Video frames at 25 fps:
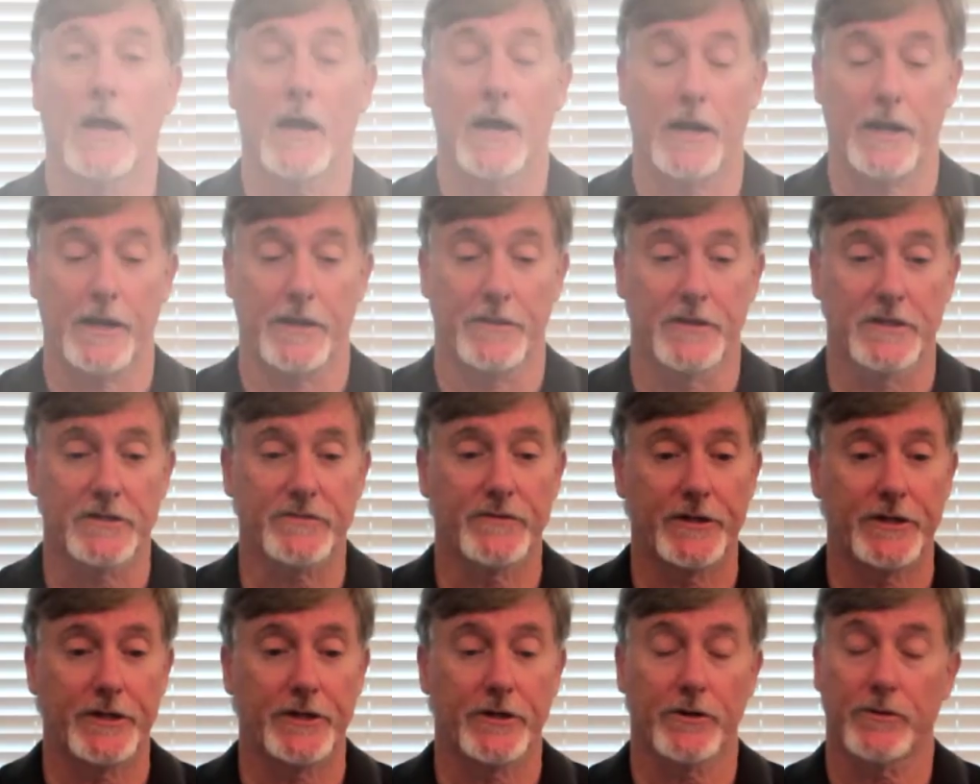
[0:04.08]
Hi, in
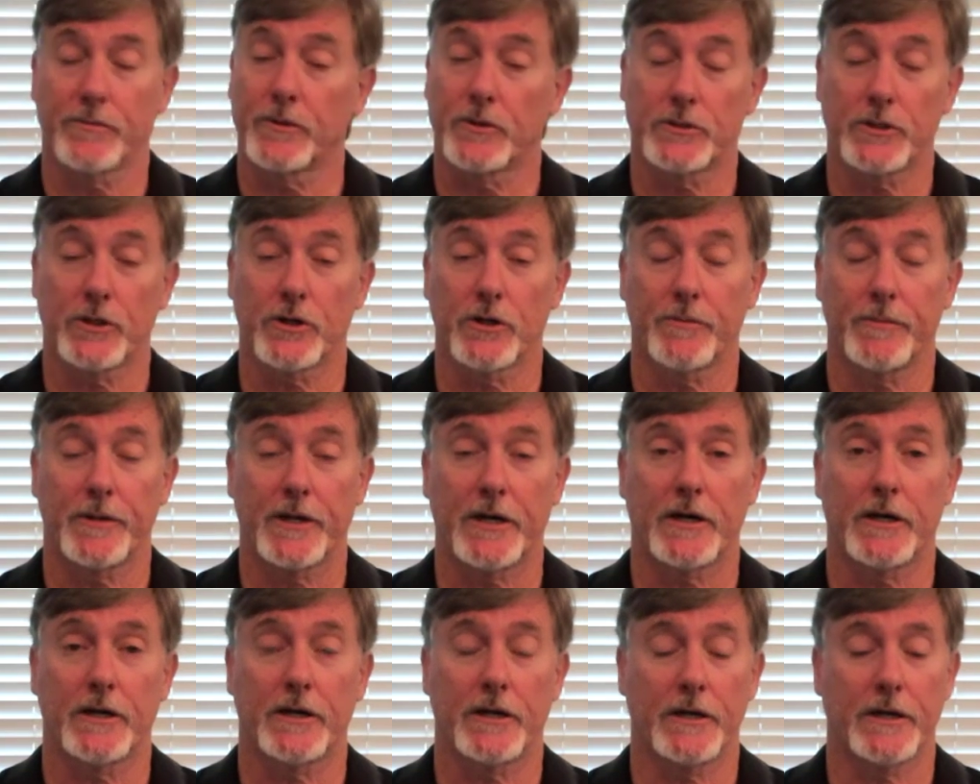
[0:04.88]
this video I'm going to talk
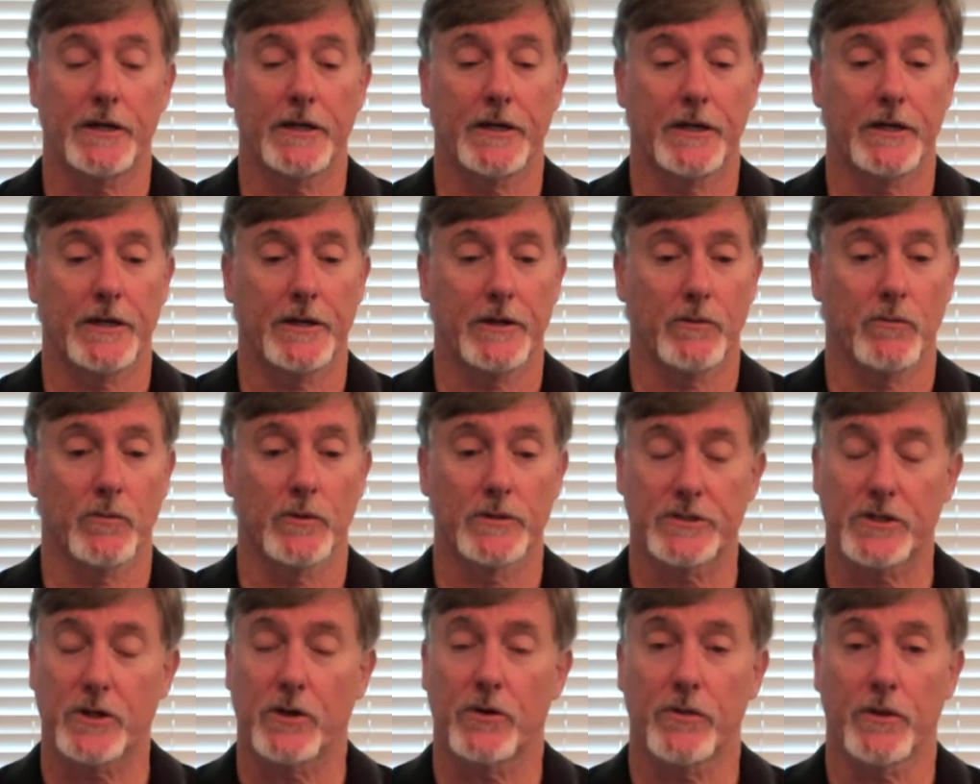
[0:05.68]
about uh,
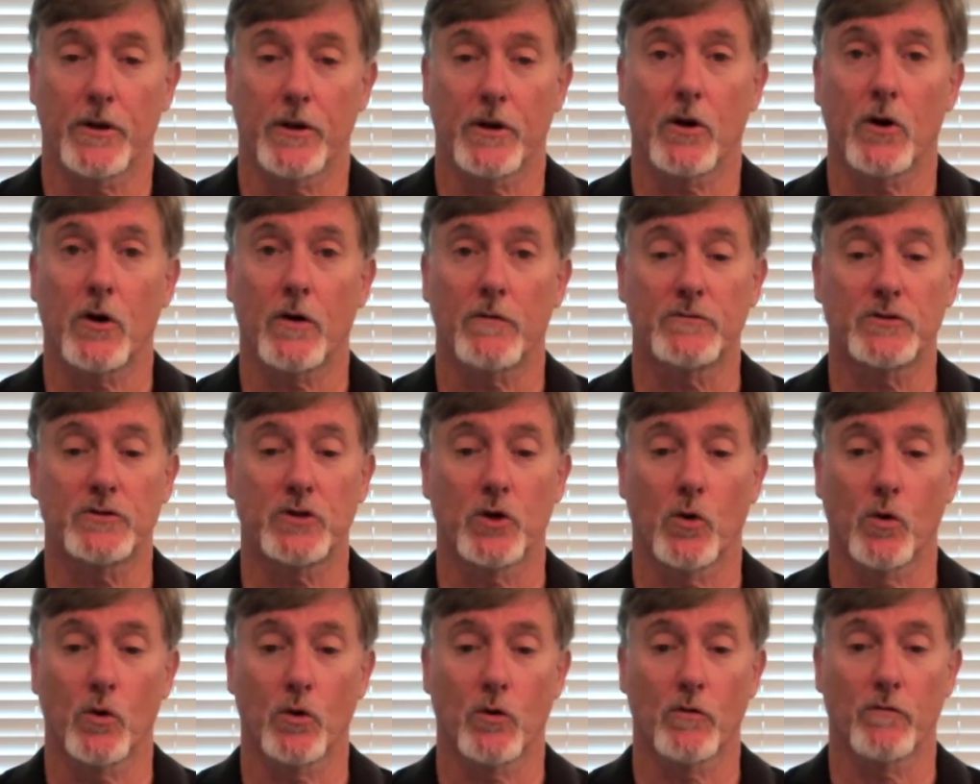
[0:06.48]
what's called the law of
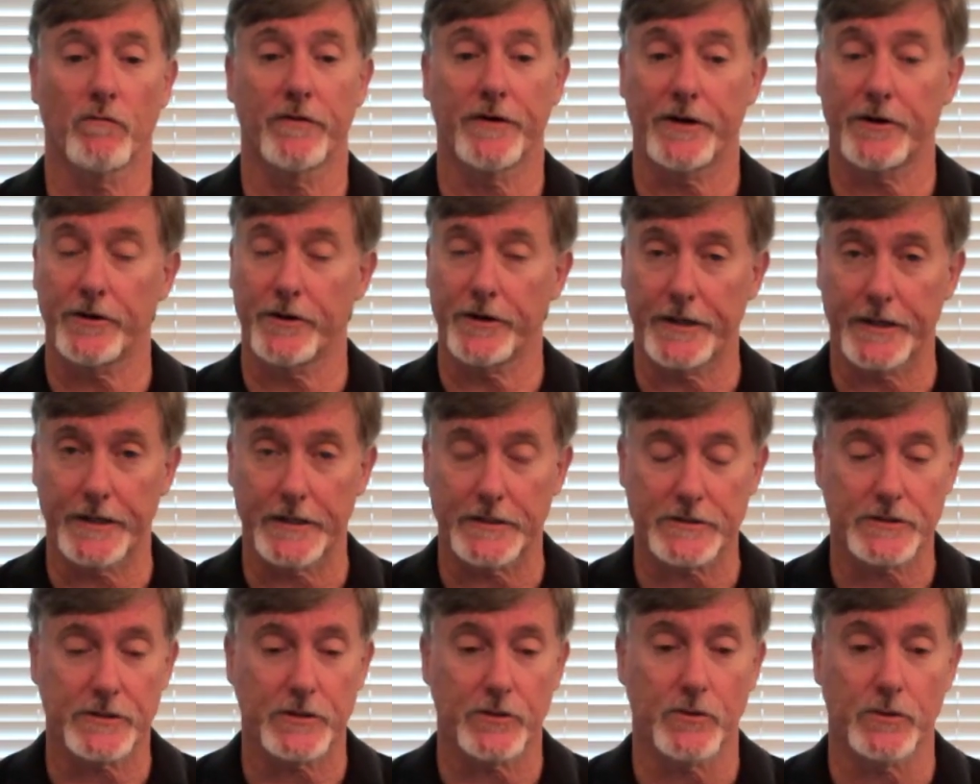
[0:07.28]
total
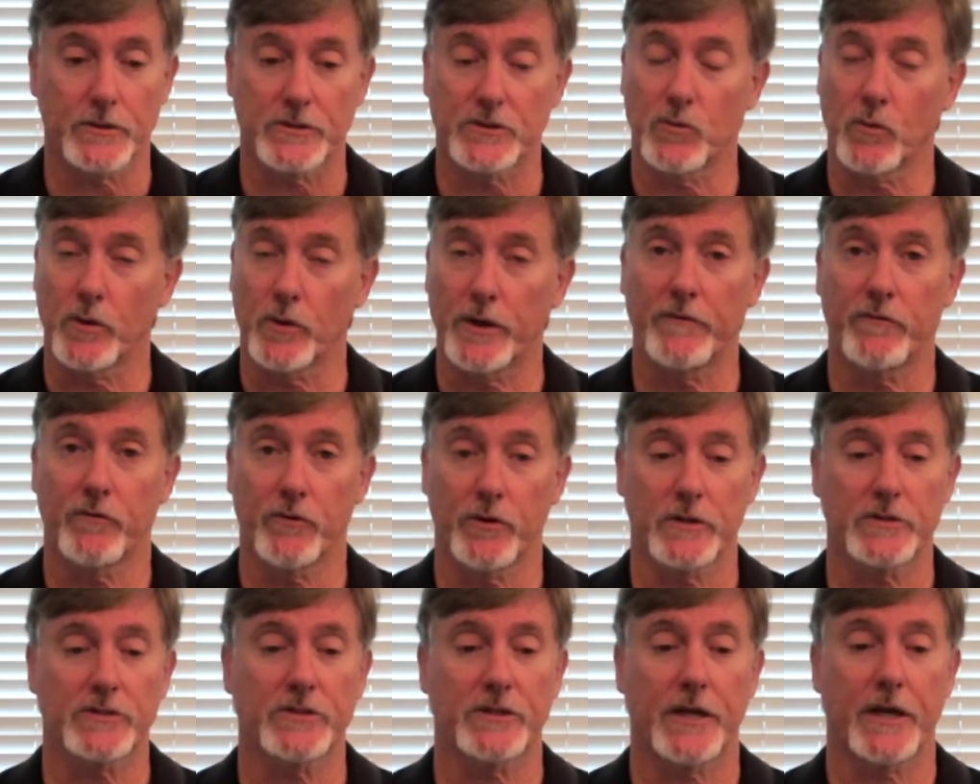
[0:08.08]
variance. So it's a way
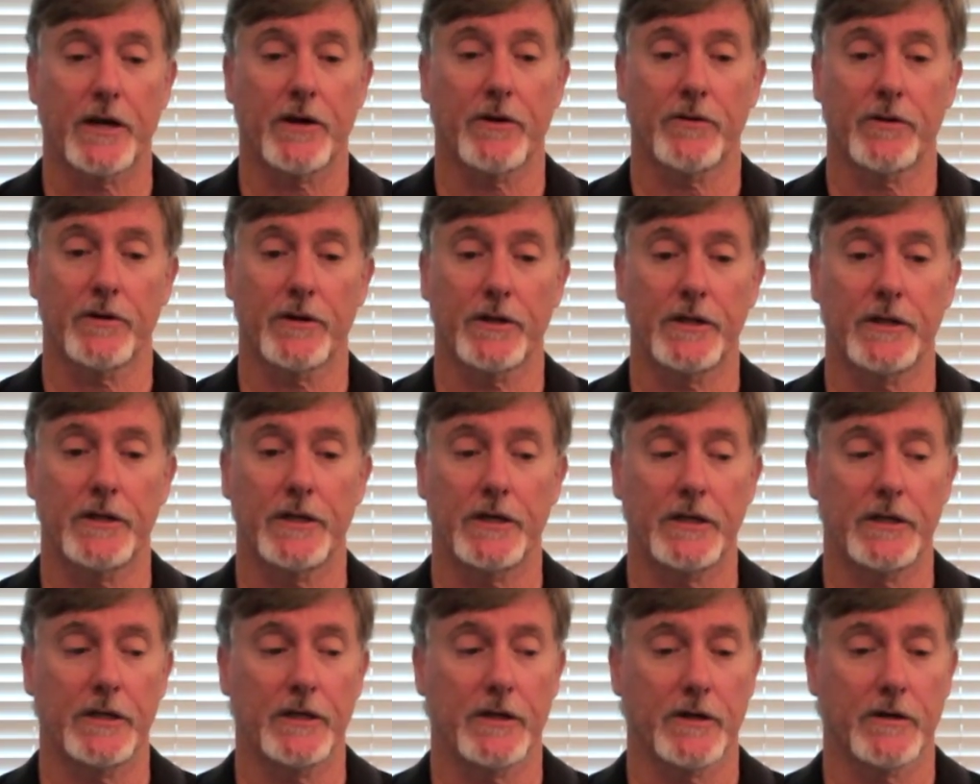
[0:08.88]
for us to
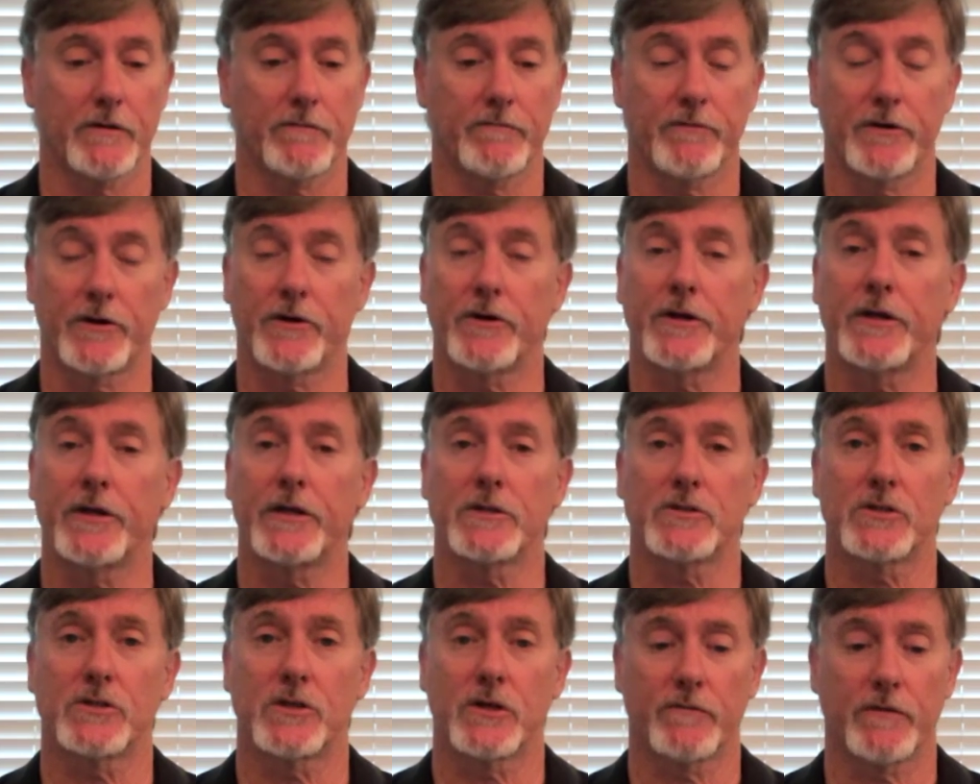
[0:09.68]
calculate a uh,
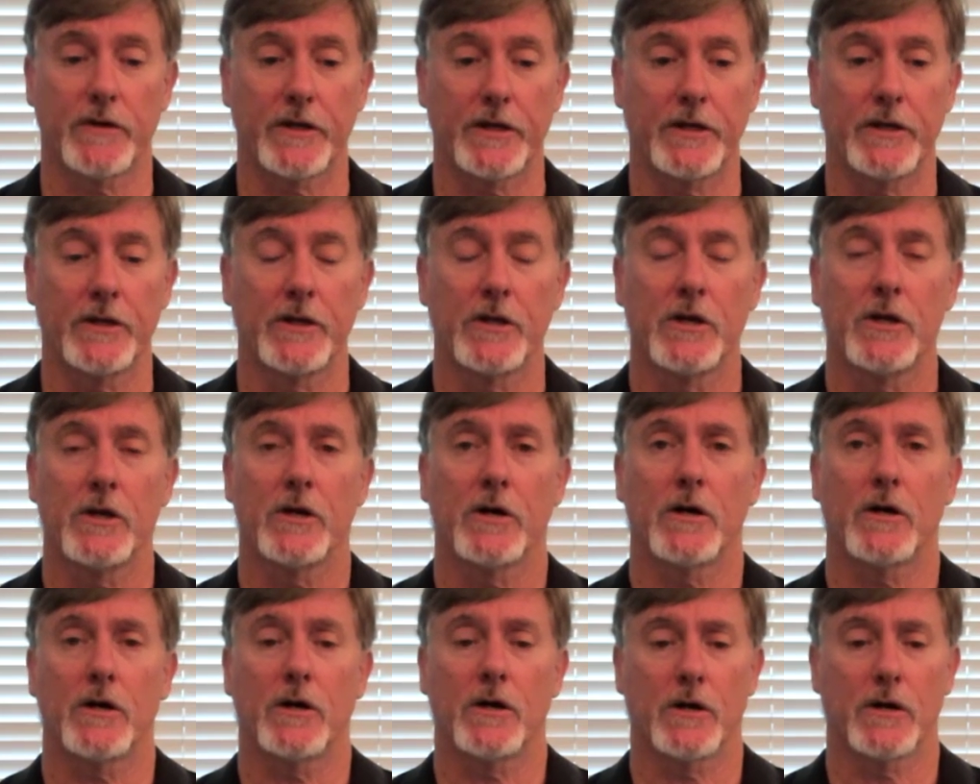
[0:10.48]
variance of a
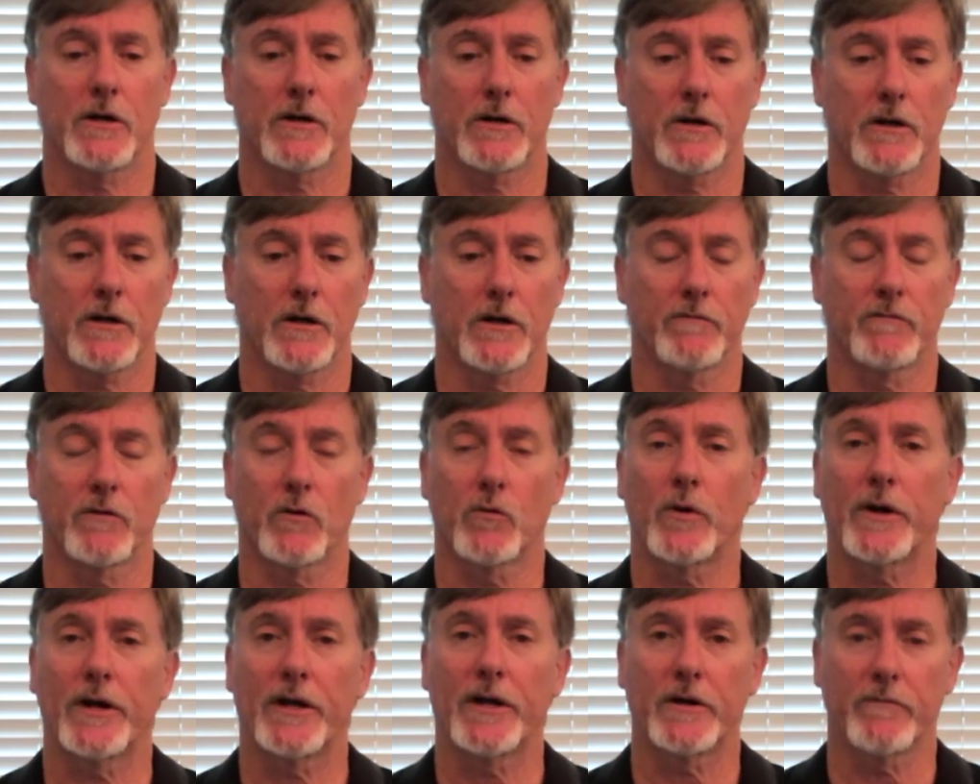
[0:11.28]
uh, of
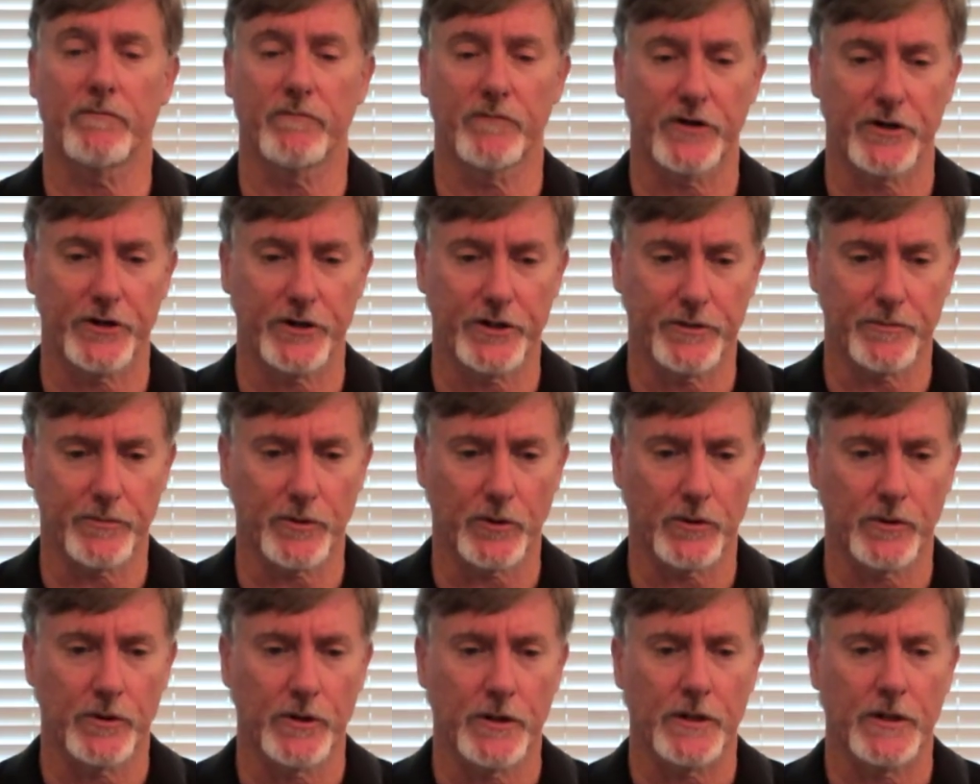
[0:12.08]
a random
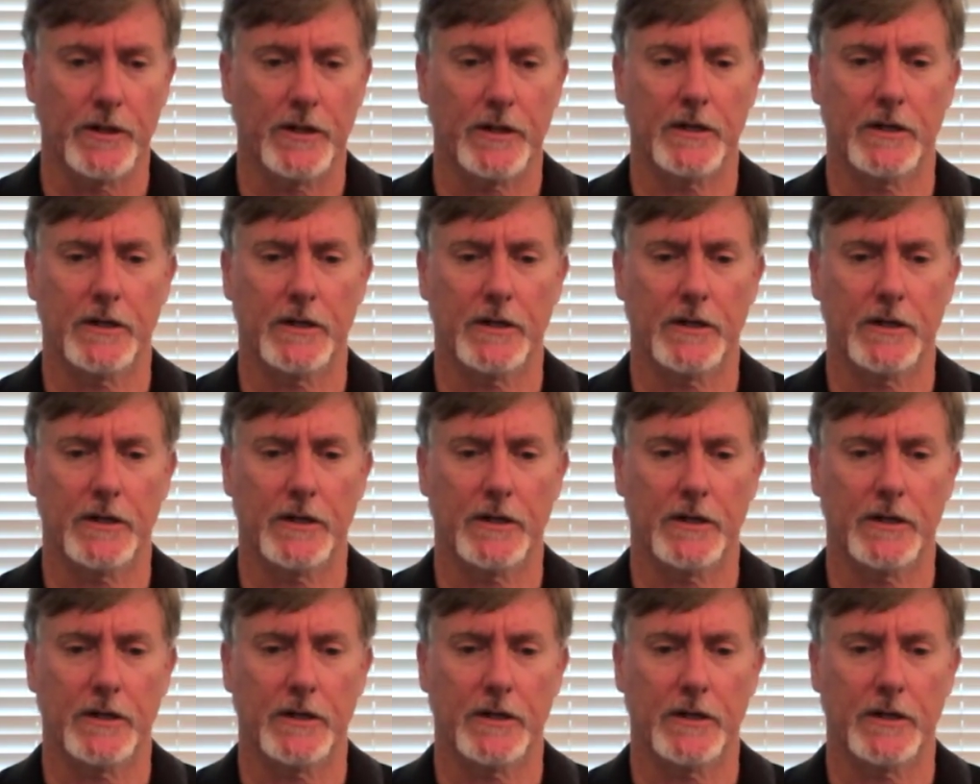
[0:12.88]
variable.